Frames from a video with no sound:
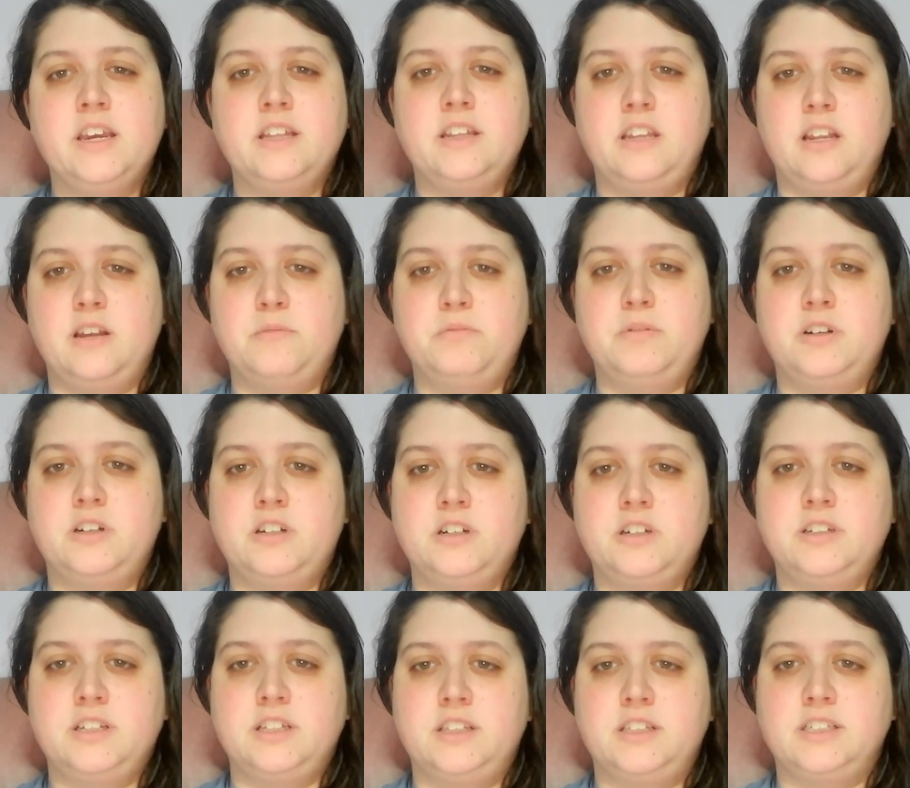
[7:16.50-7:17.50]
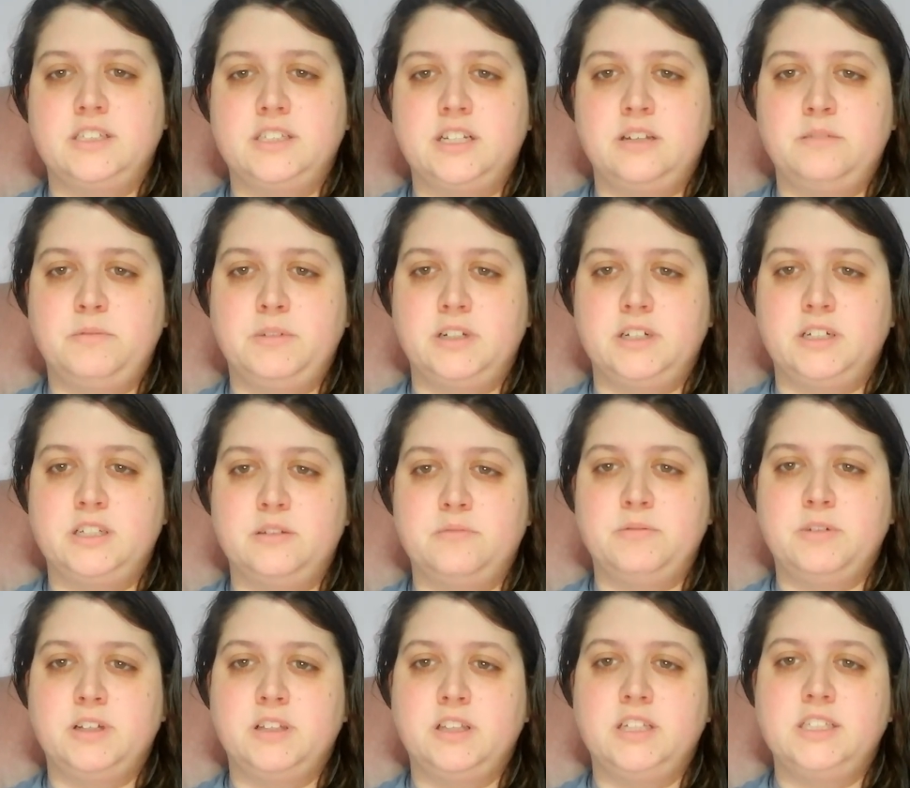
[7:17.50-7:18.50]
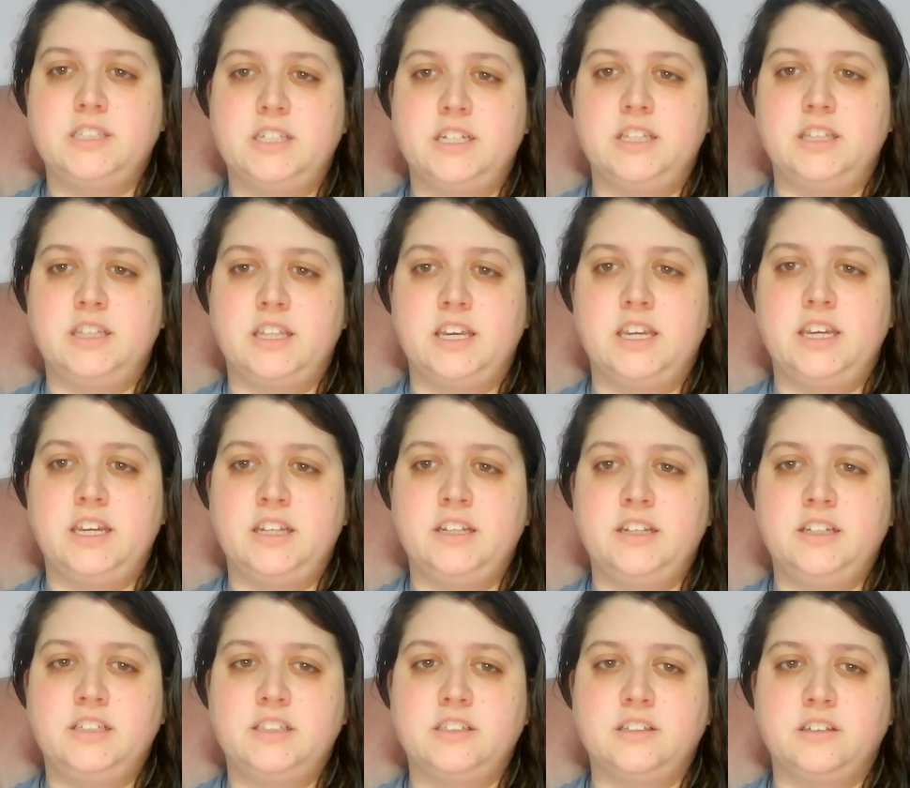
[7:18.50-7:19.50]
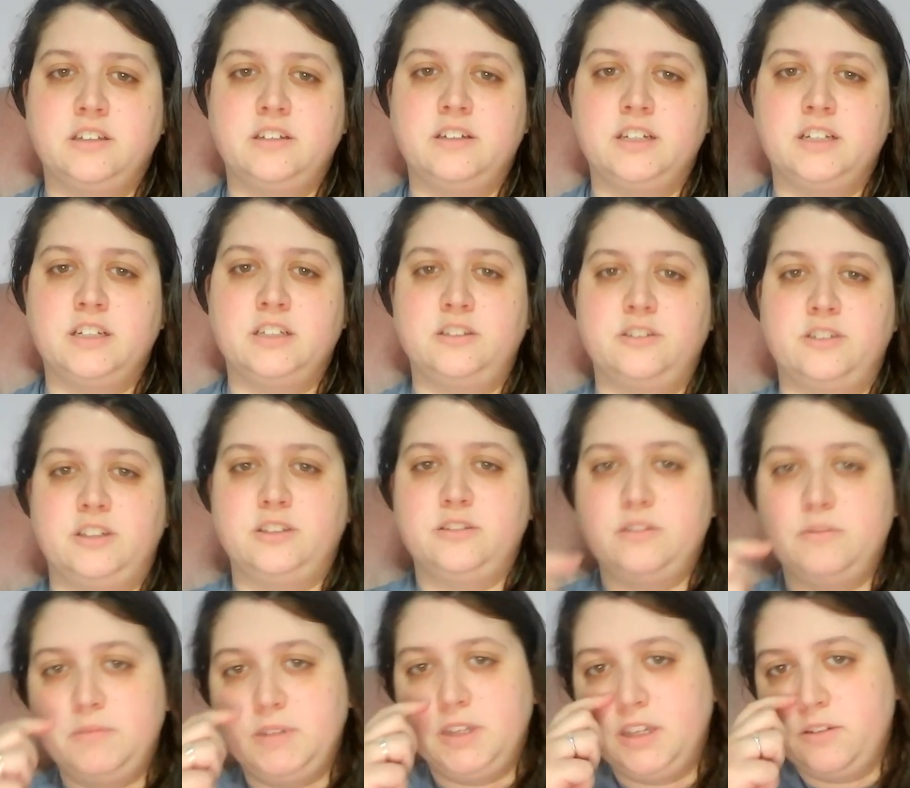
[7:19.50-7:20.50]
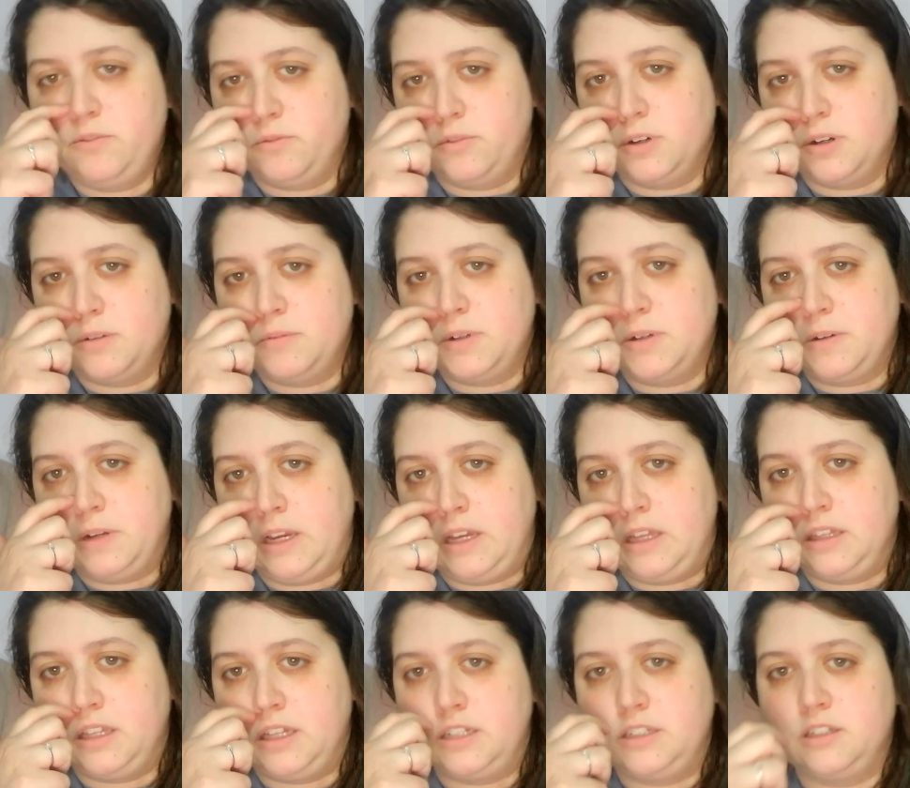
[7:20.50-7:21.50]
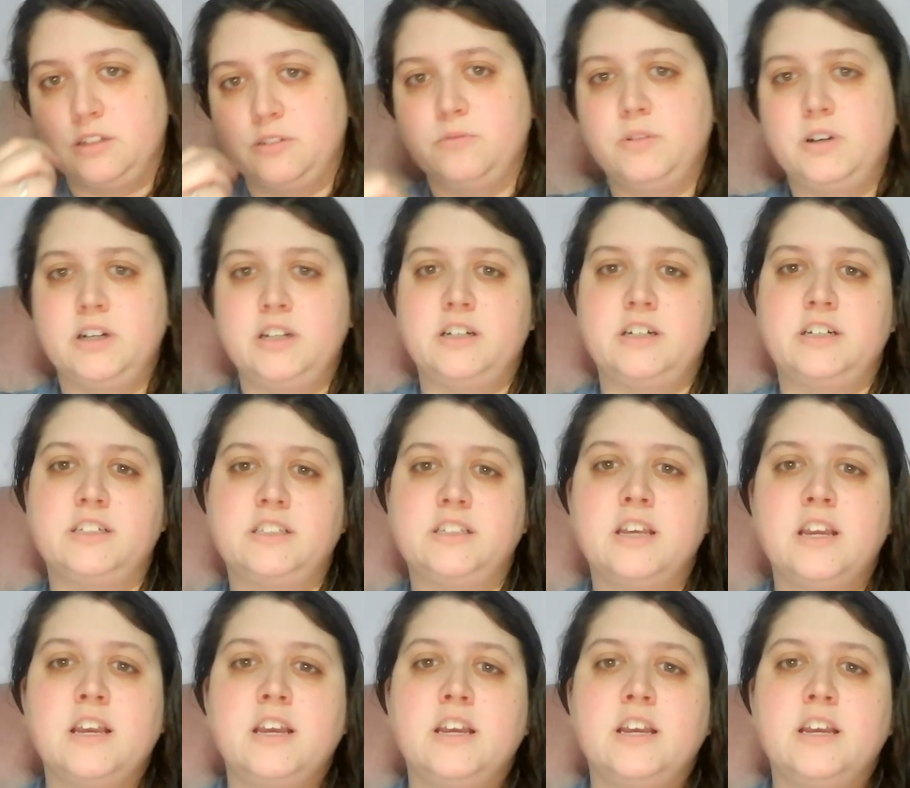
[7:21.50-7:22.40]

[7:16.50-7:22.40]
Temperatures at this time of year typically sit in the 80s, so you can enjoy swimming in warmer Atlantic waters.